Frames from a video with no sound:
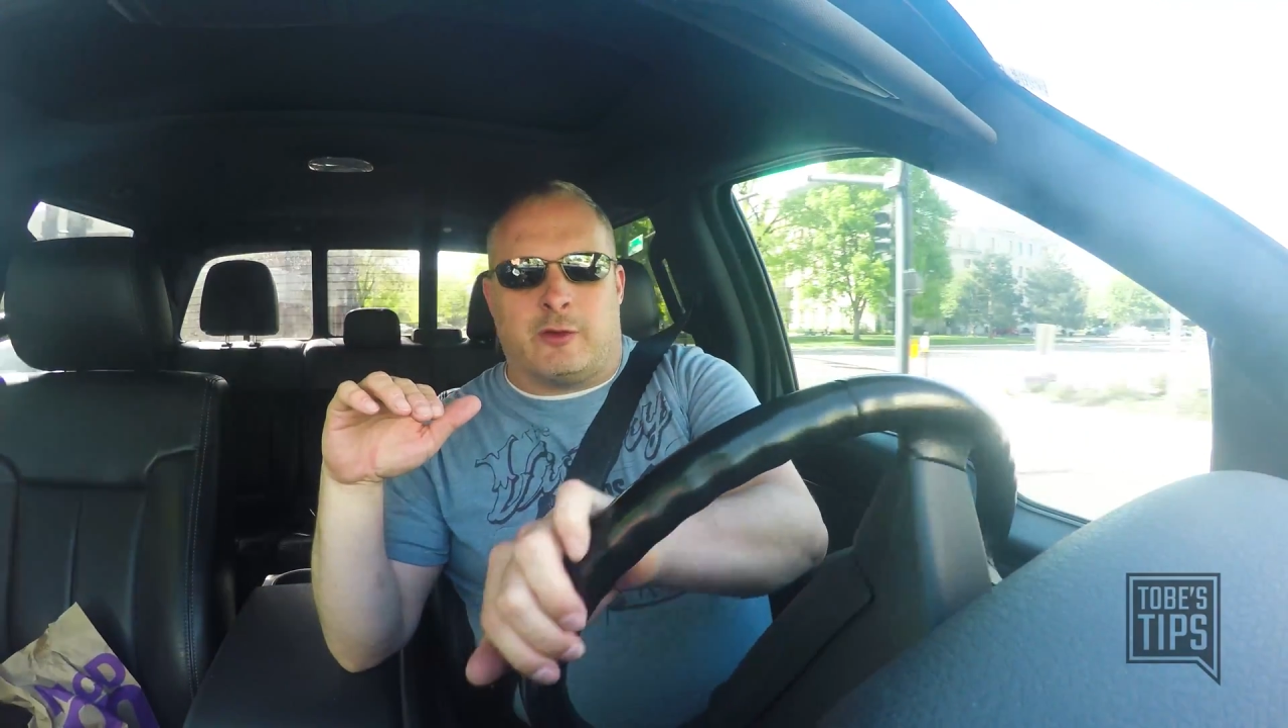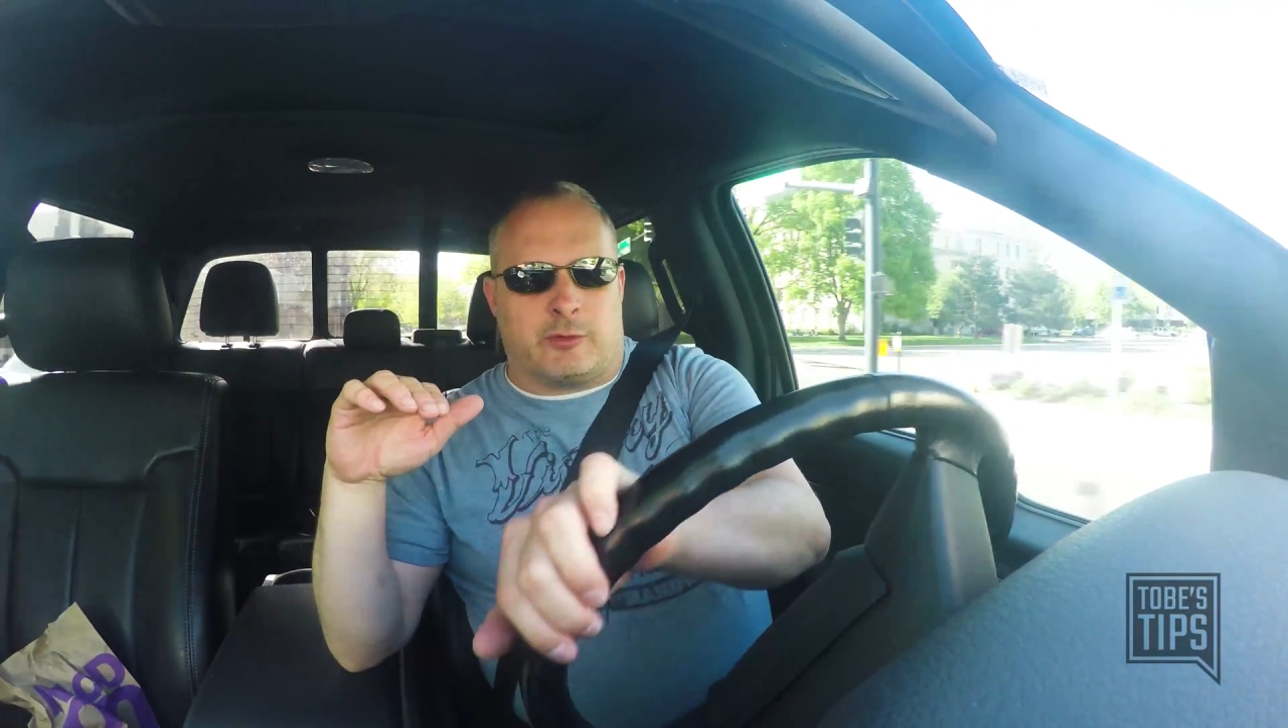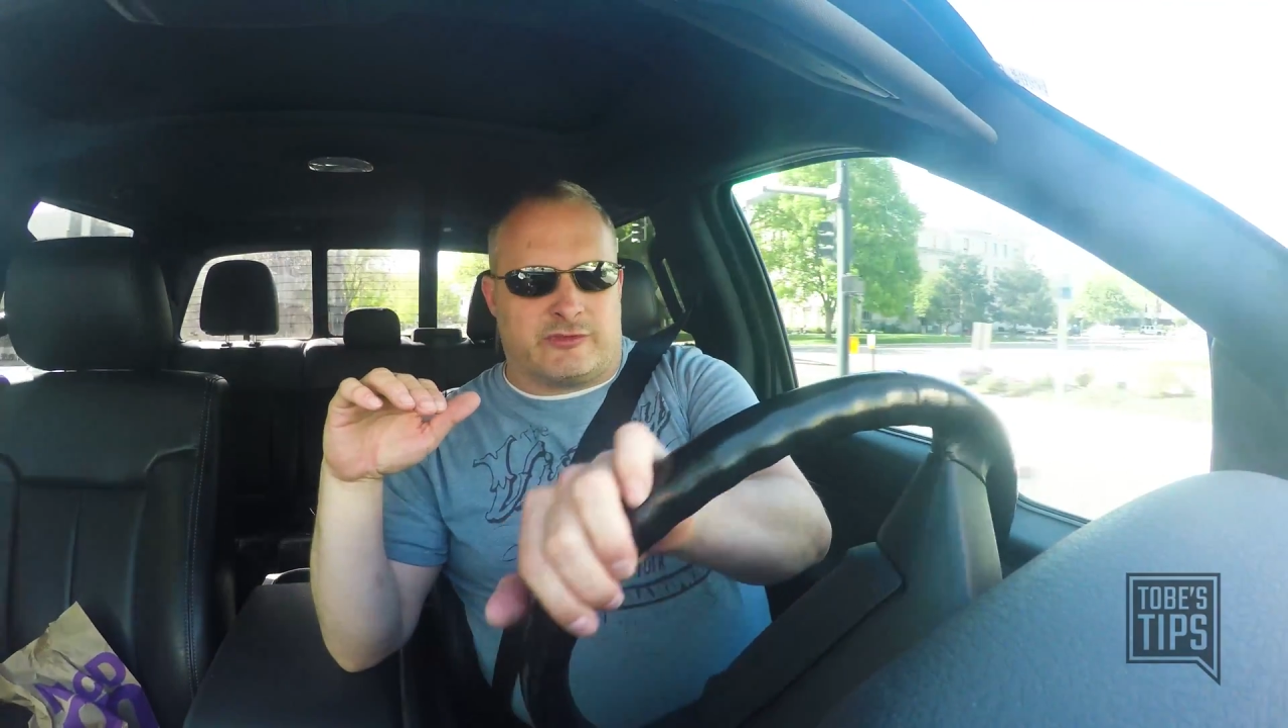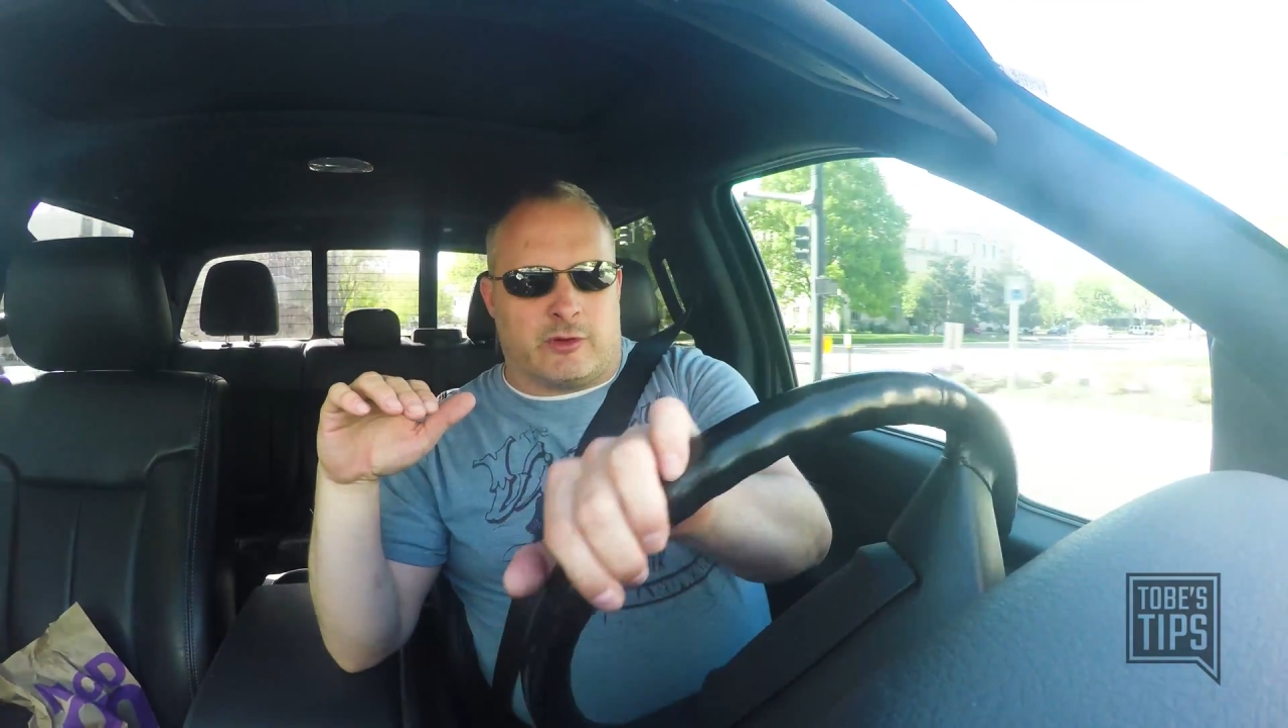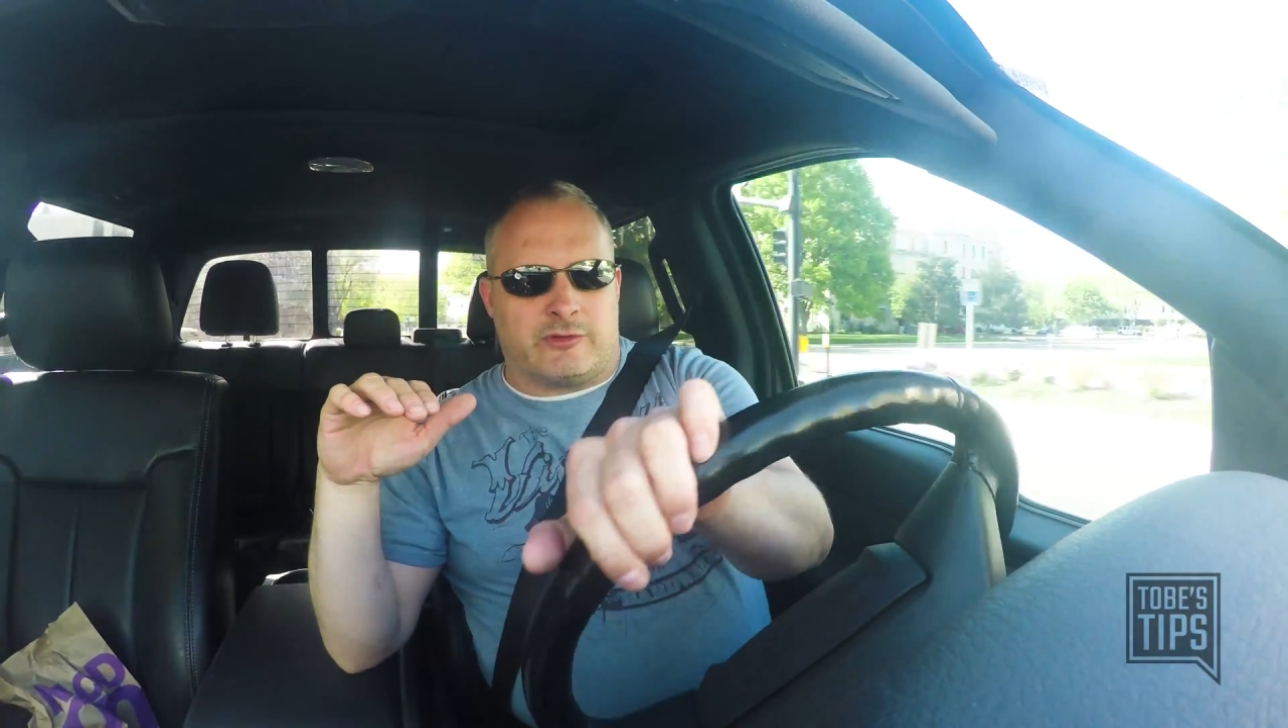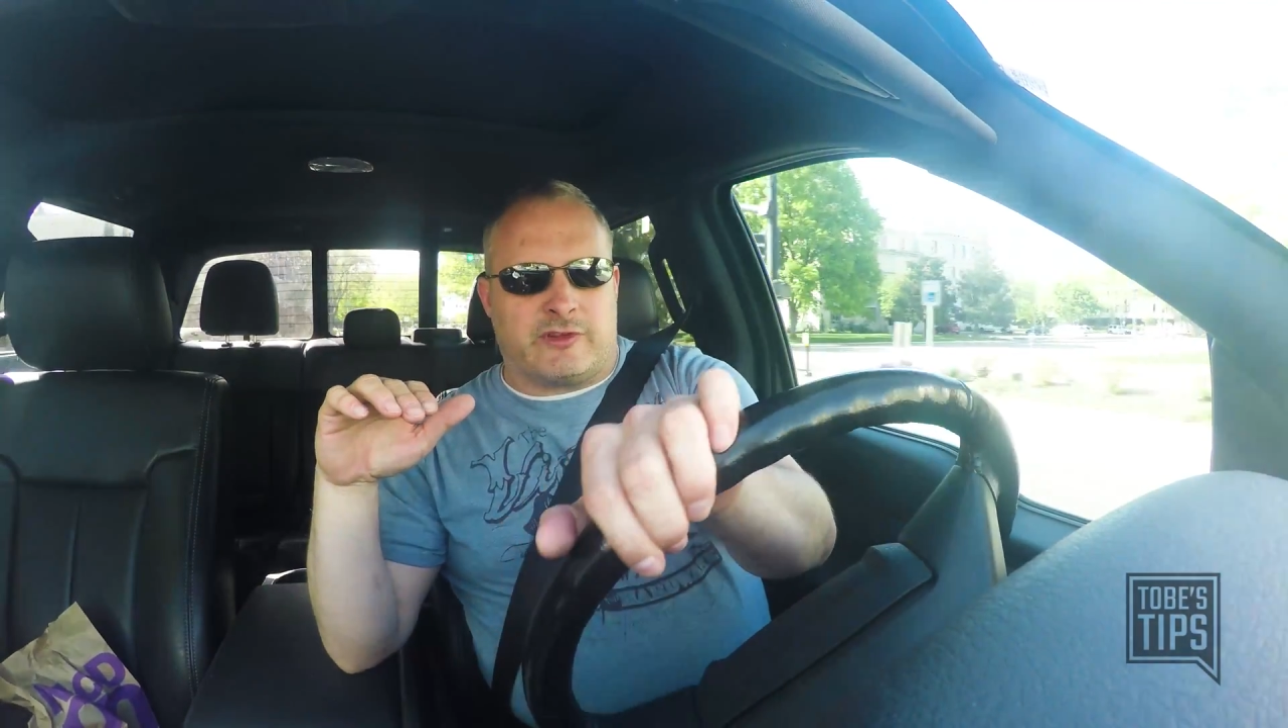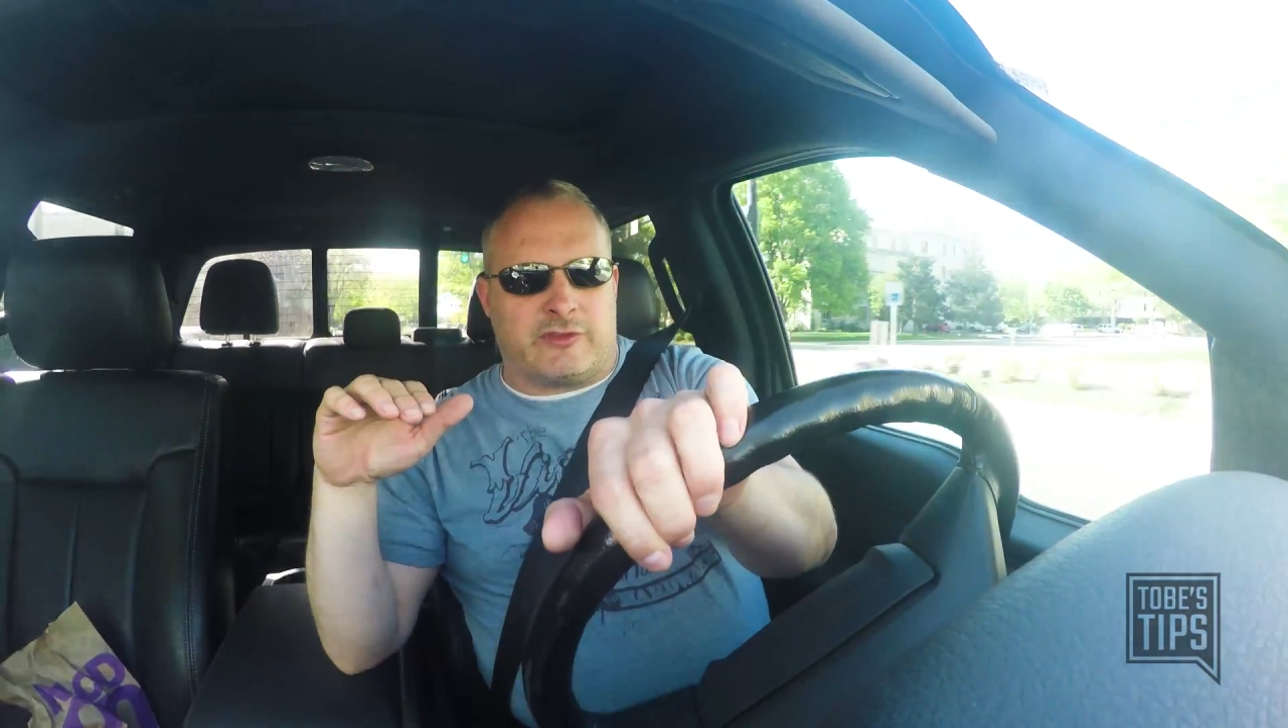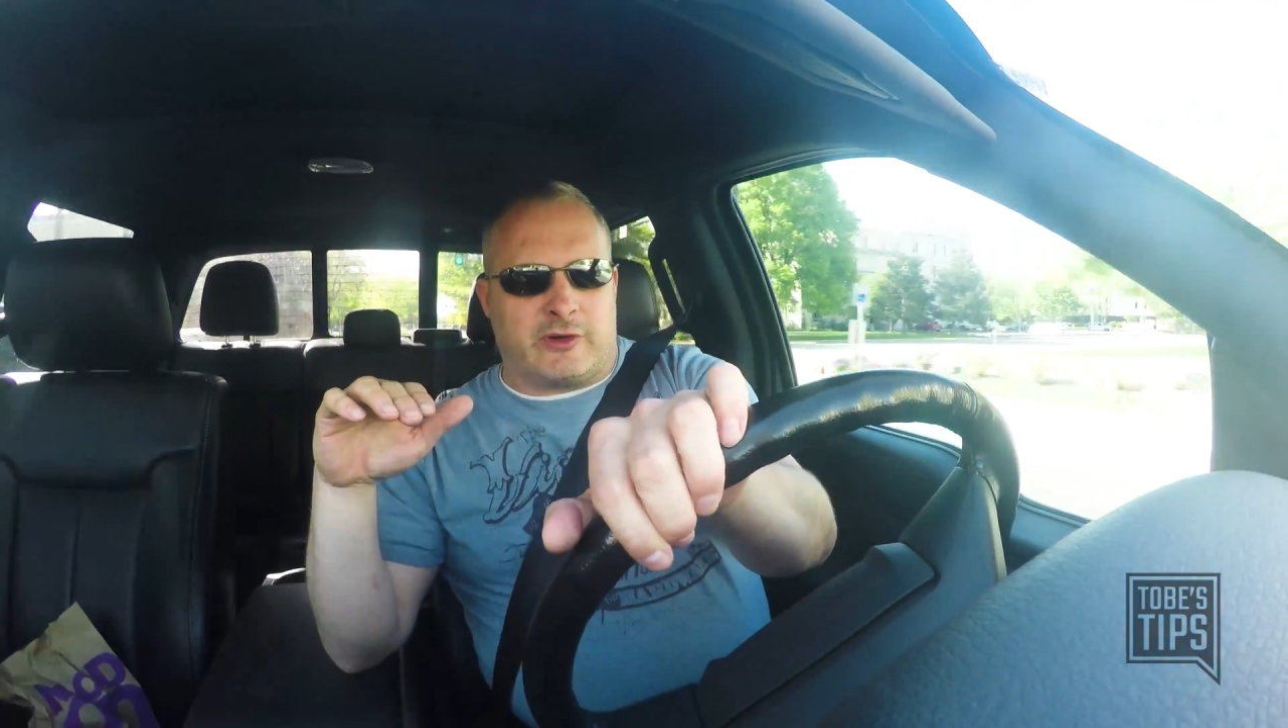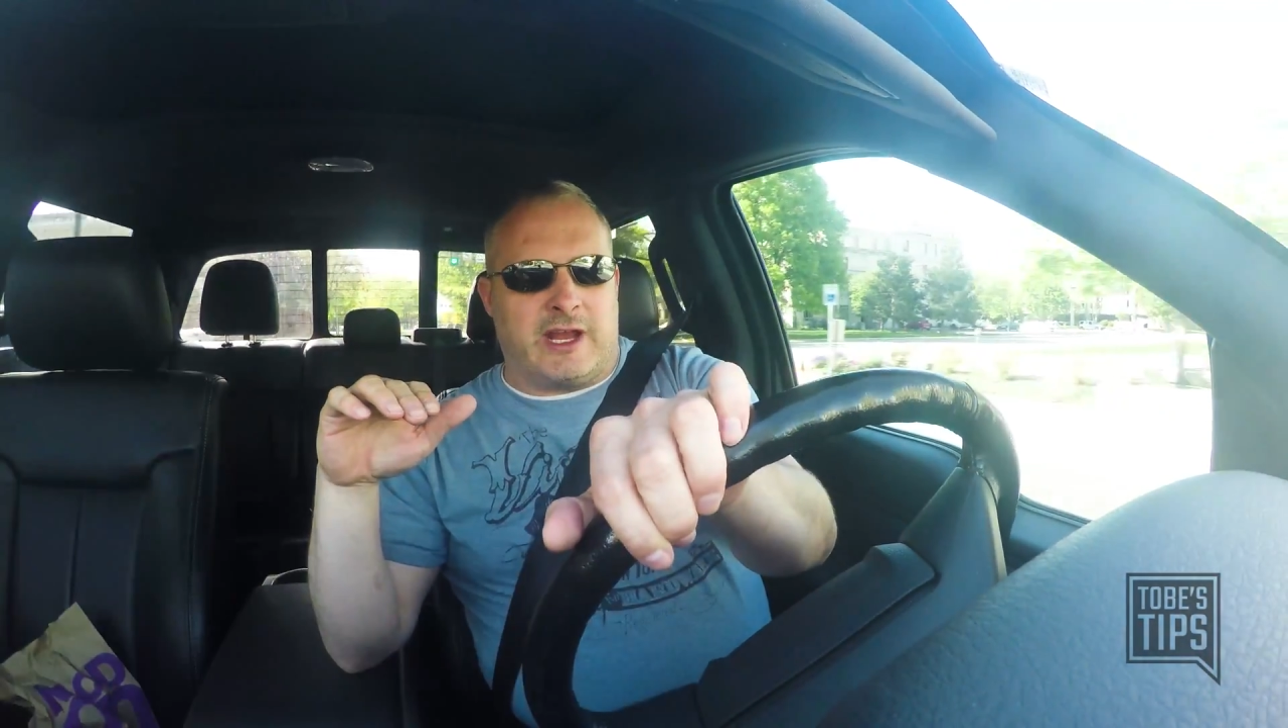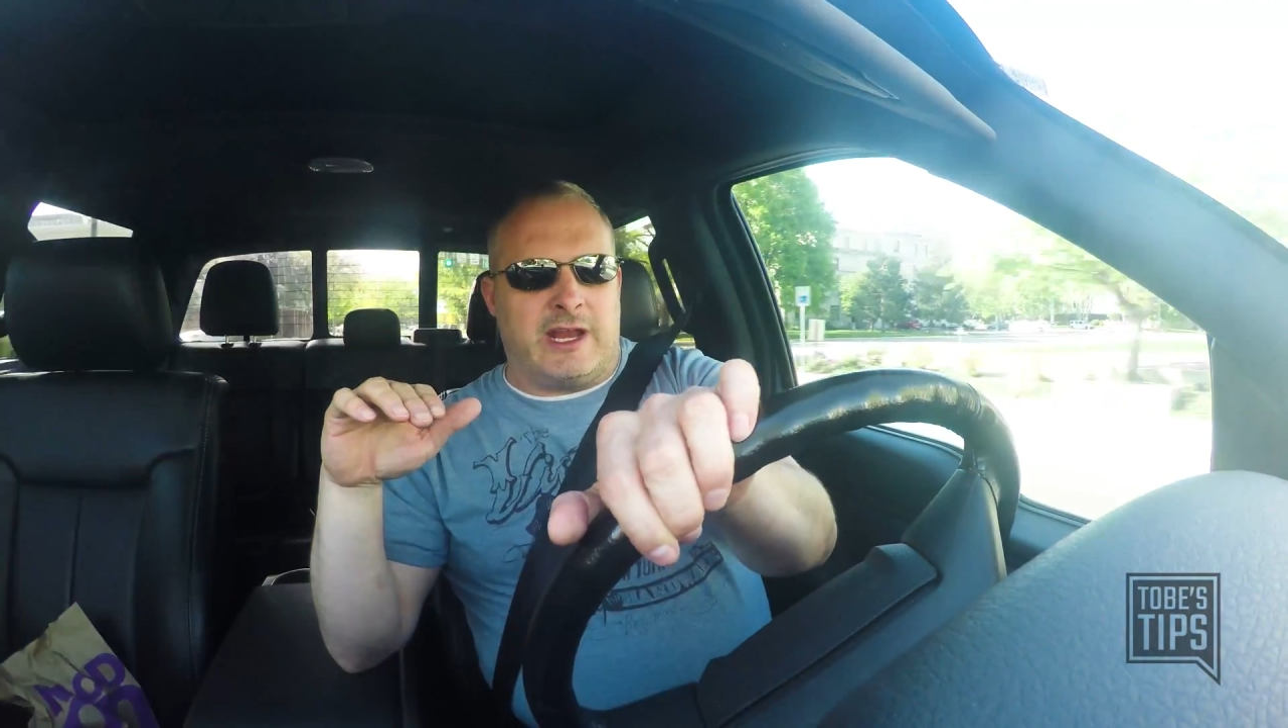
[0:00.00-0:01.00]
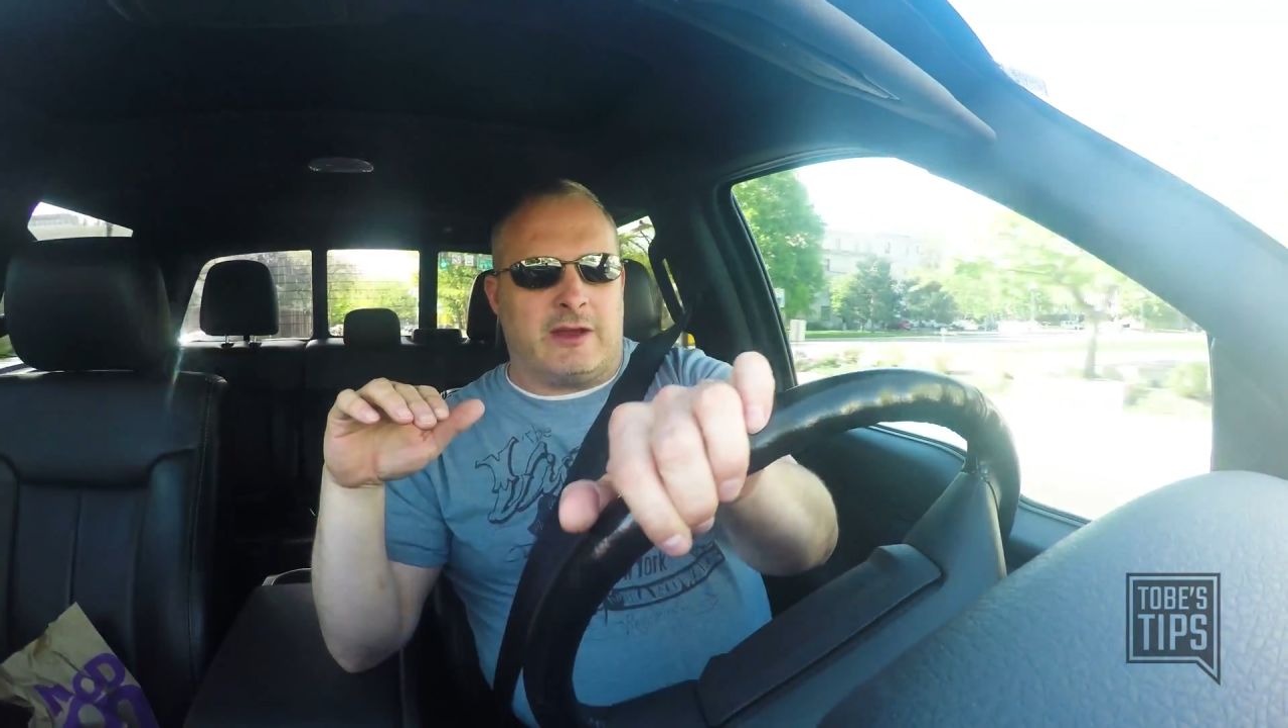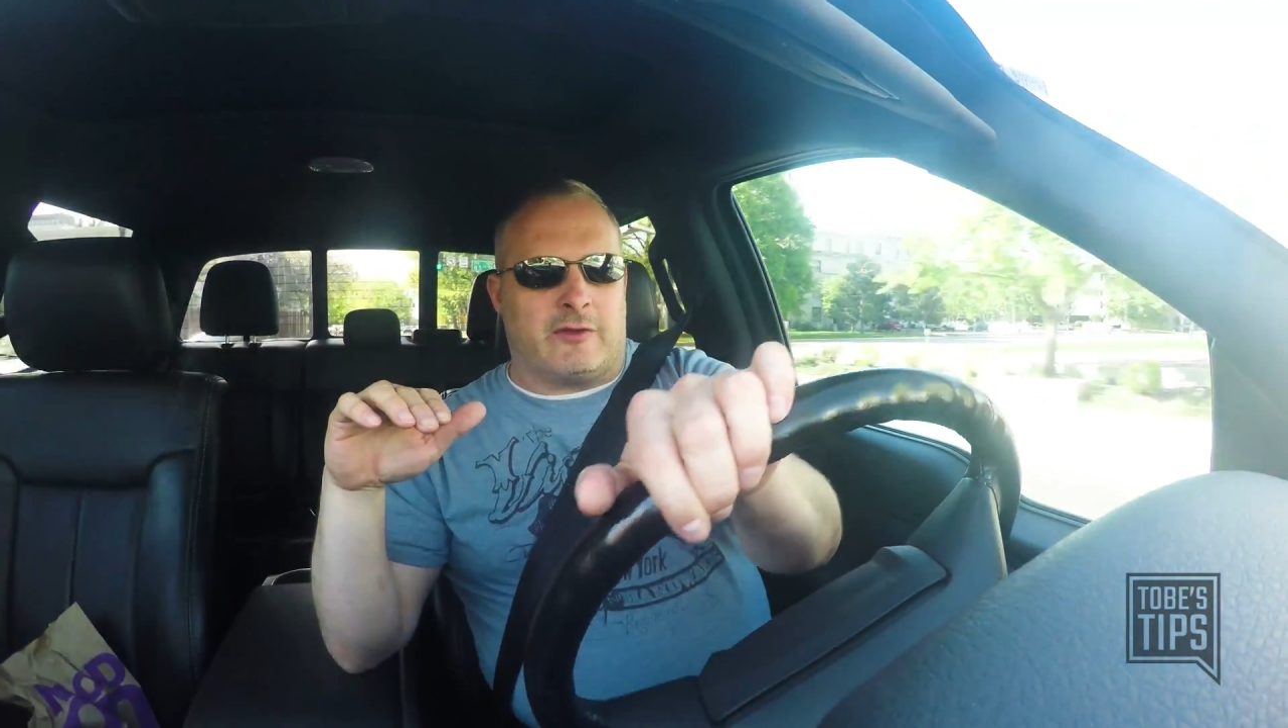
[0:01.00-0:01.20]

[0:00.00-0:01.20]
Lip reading: results that they're getting,